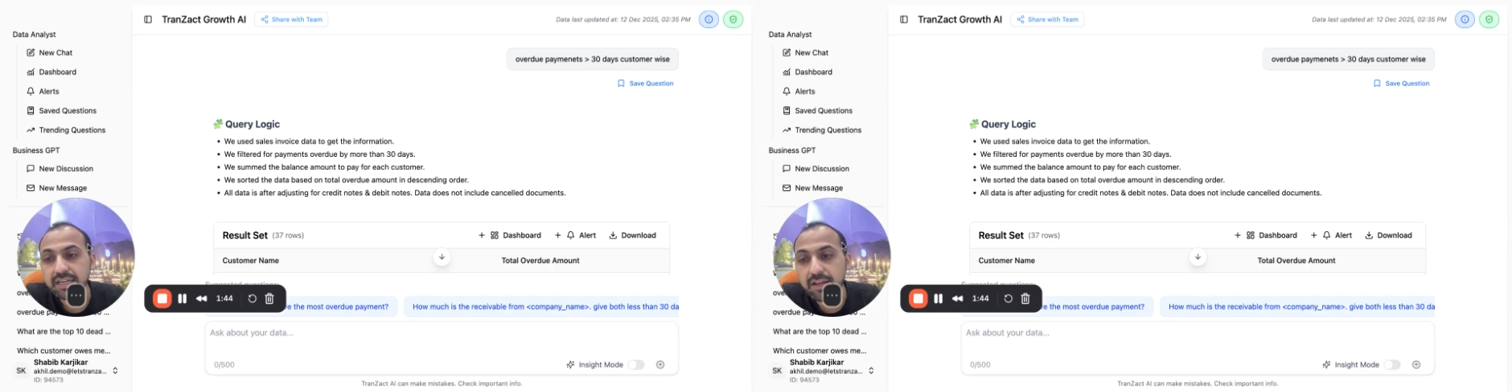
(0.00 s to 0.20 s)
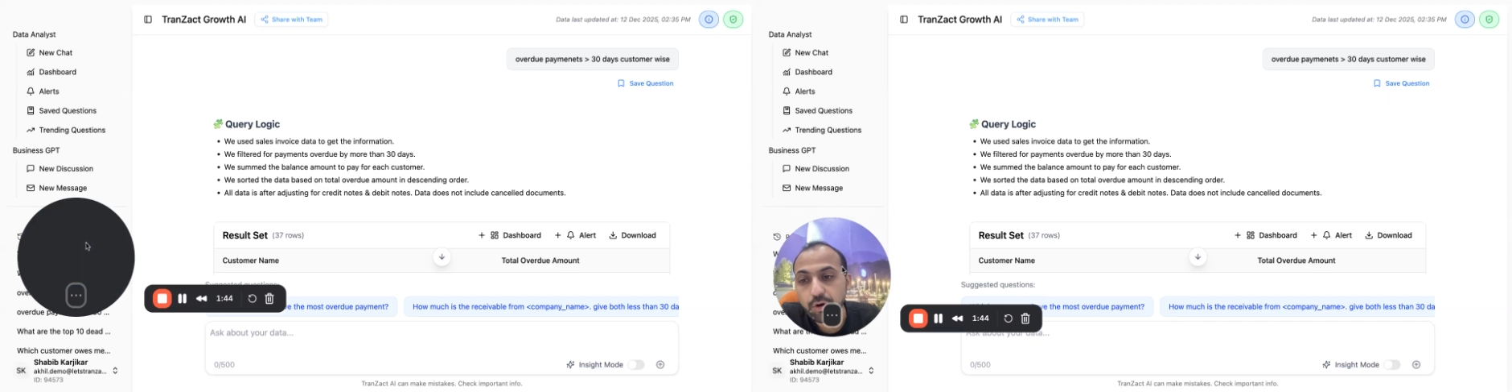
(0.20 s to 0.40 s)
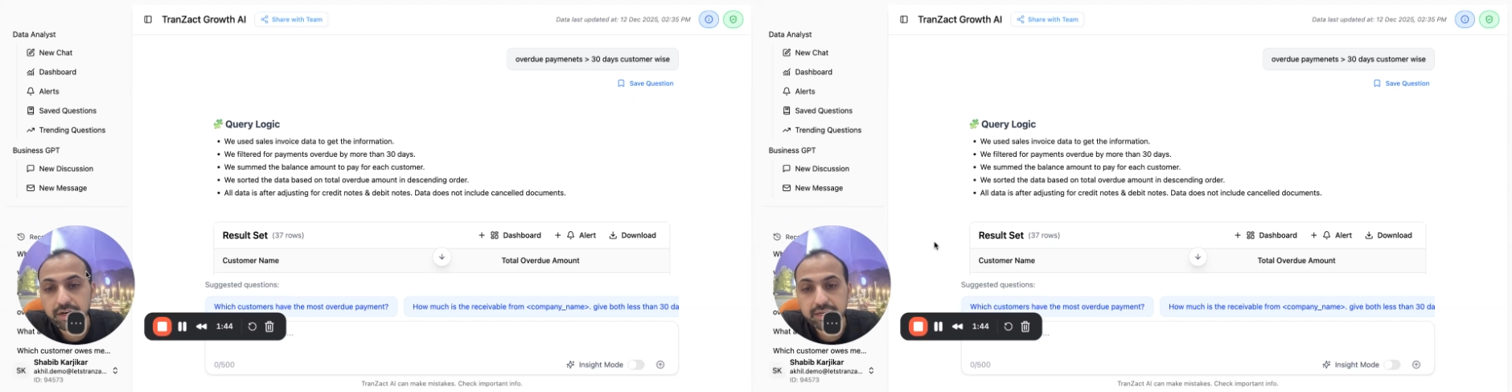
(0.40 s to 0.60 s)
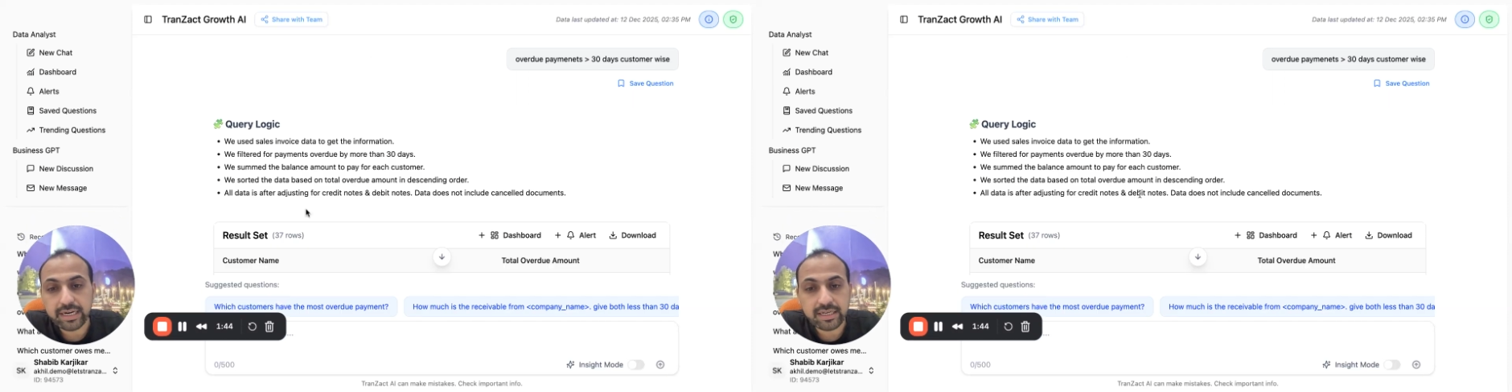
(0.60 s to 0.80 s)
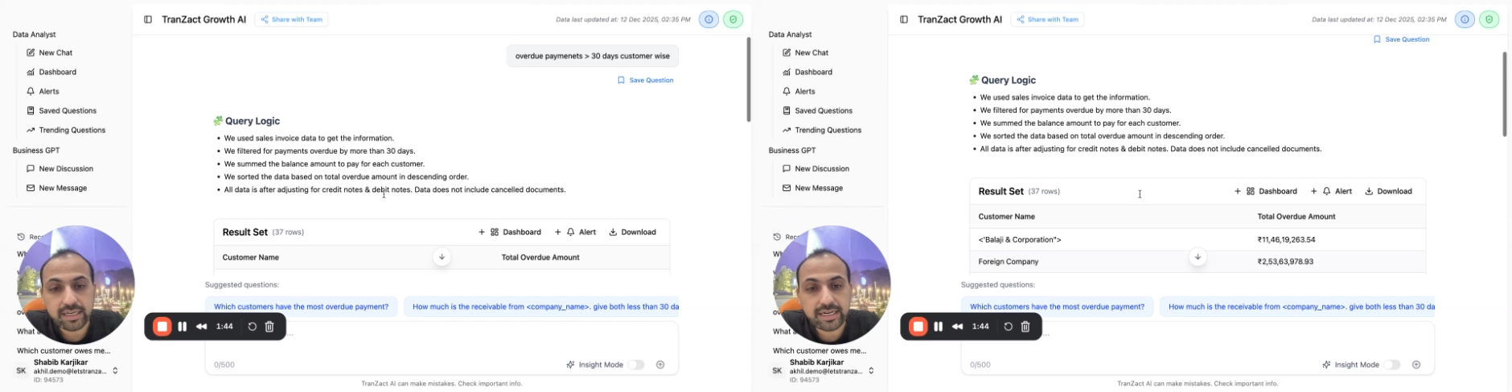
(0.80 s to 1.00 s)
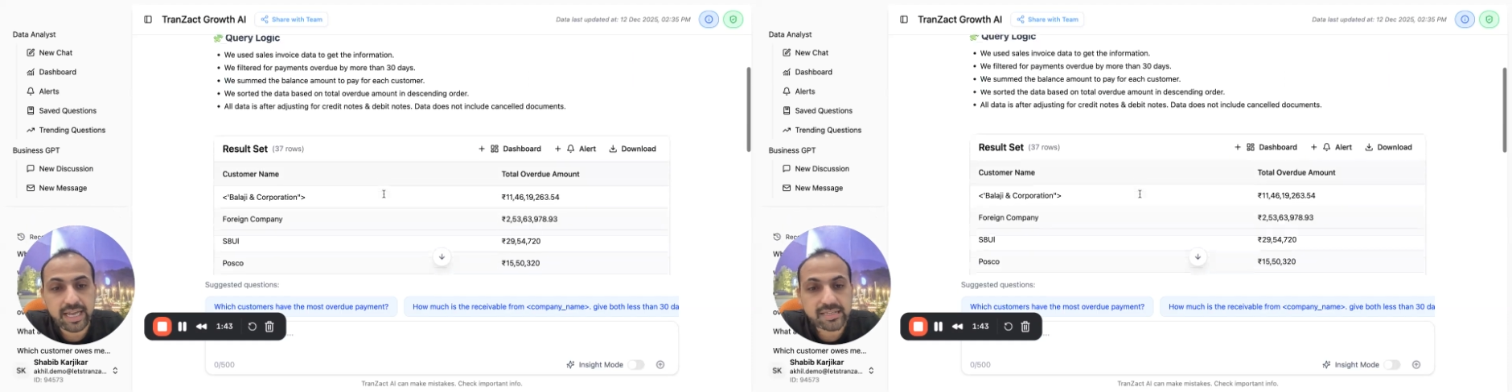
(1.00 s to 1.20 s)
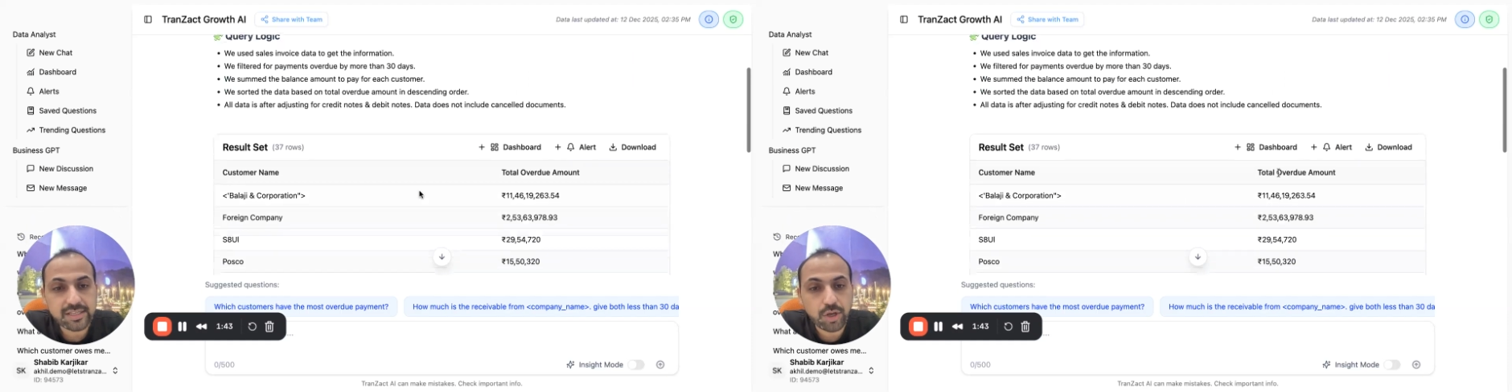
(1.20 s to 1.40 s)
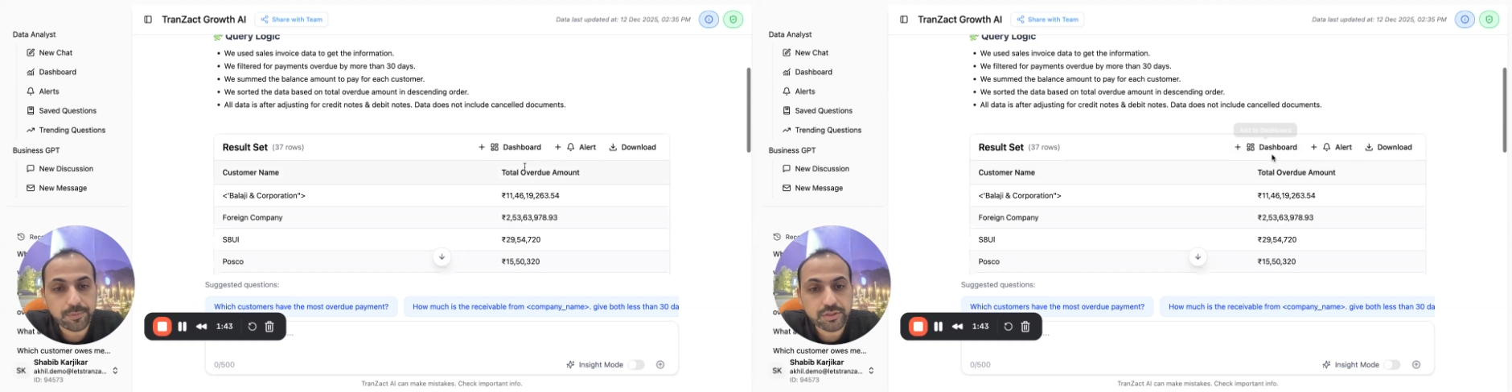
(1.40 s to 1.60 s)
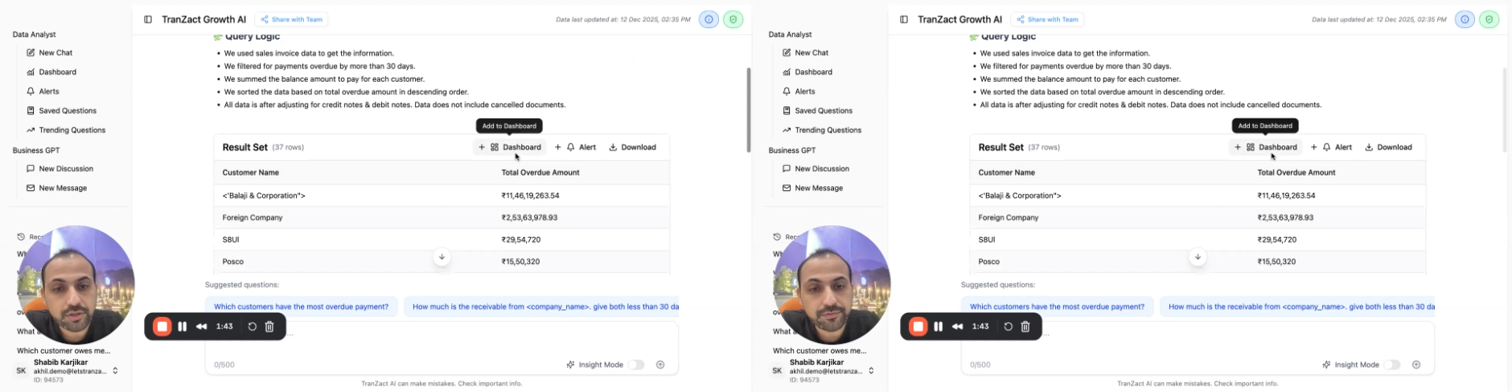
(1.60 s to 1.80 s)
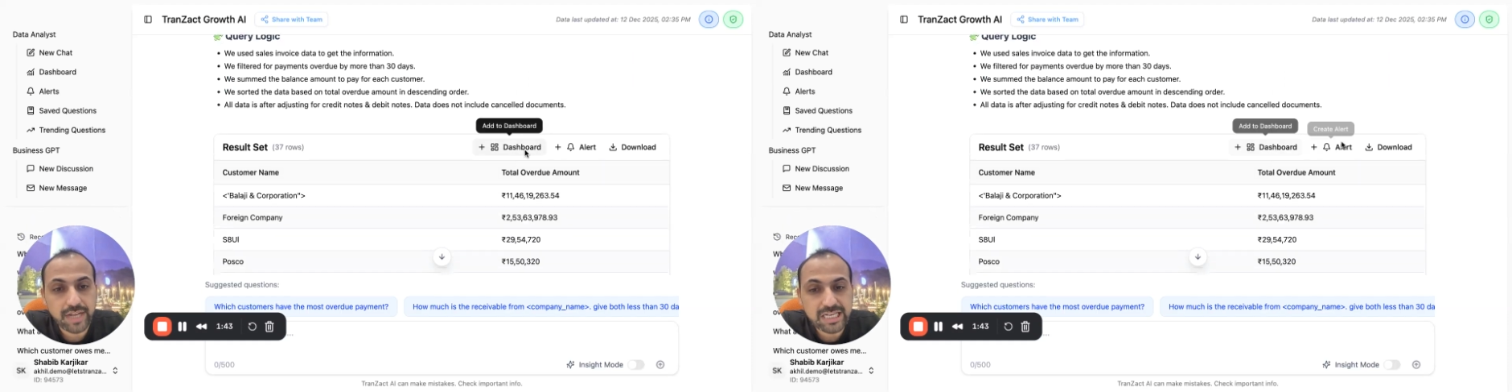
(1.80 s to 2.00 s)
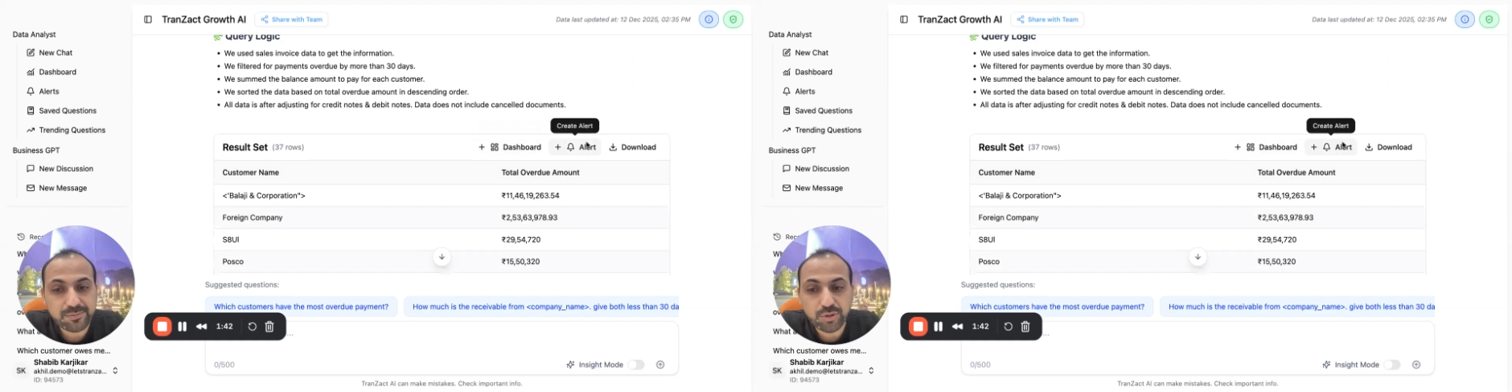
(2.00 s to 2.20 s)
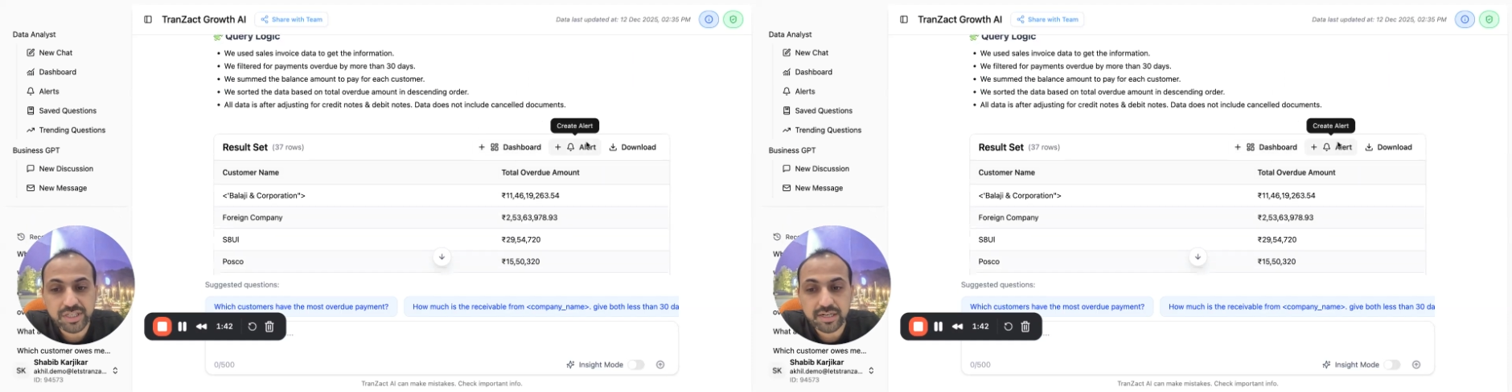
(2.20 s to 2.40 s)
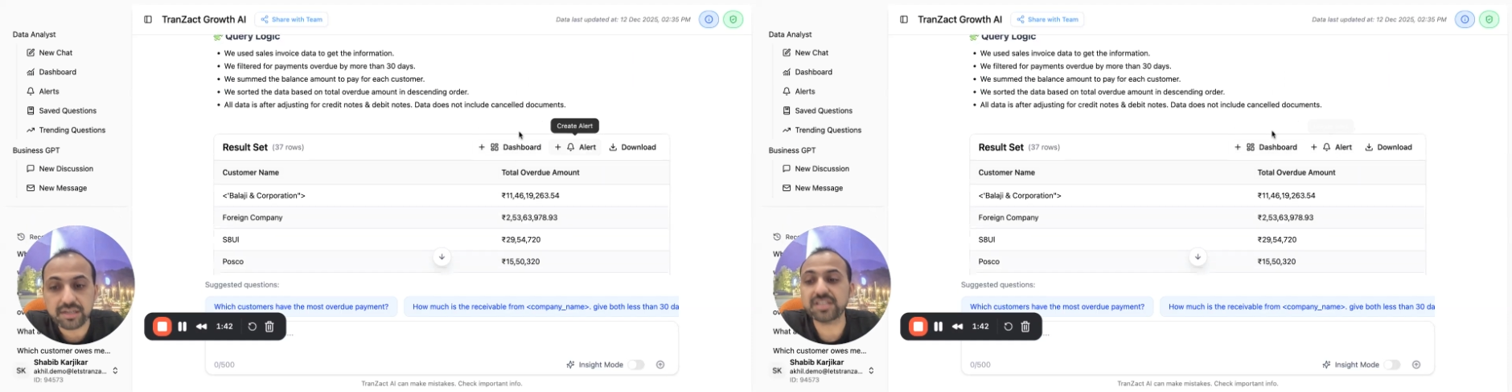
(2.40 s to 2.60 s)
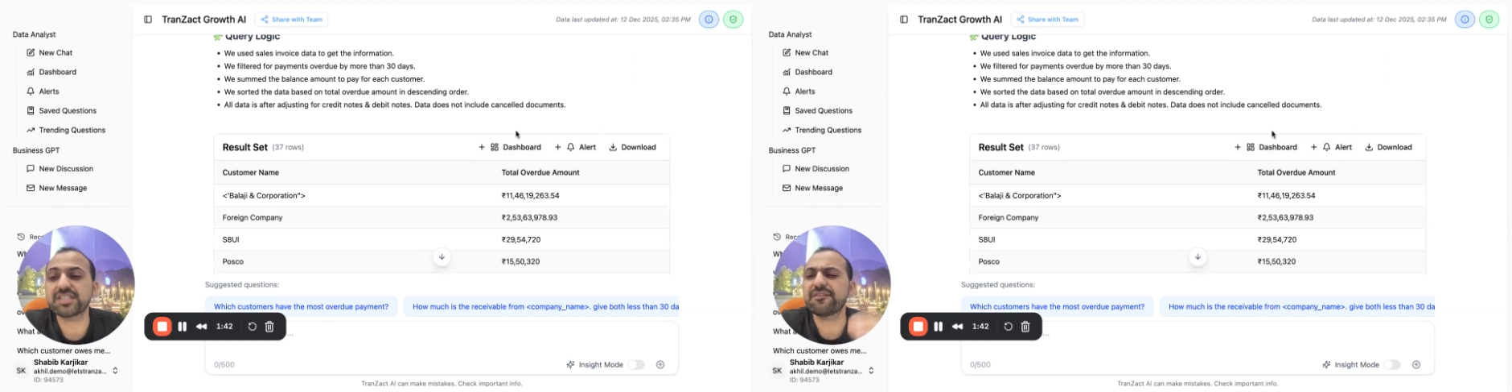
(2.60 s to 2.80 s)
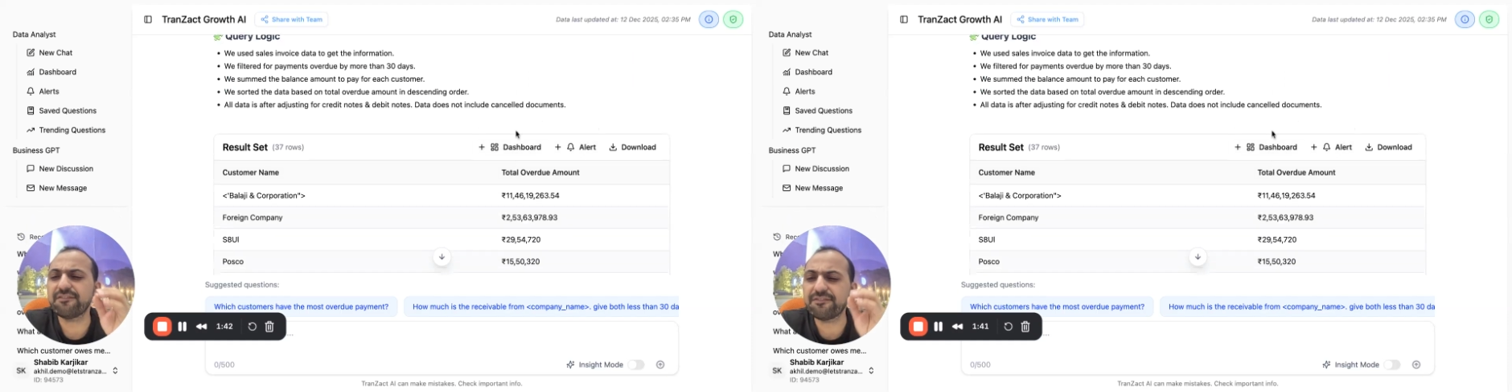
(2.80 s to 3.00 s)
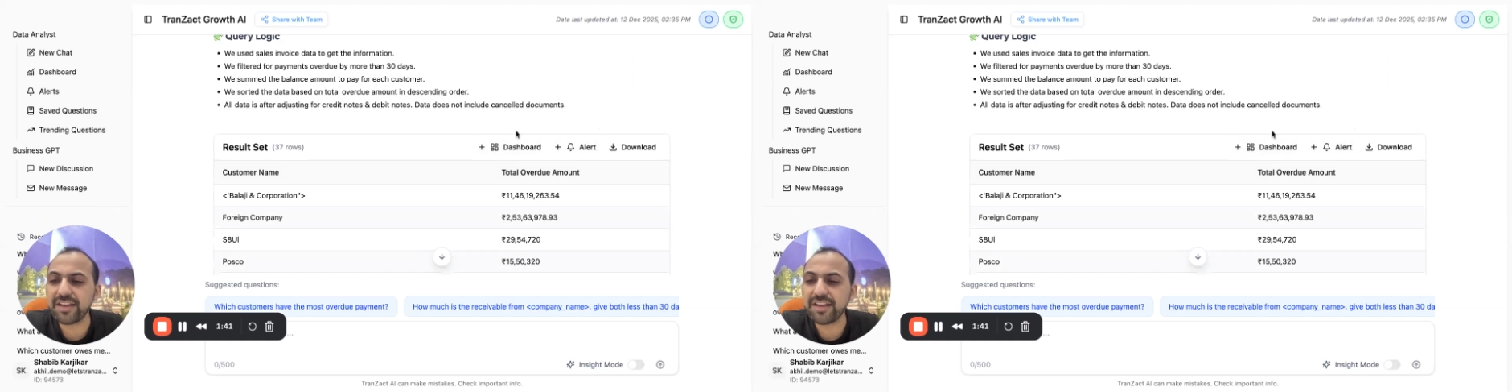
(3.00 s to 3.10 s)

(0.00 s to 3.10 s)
that I've got, right? It has these options of dashboards and alerts.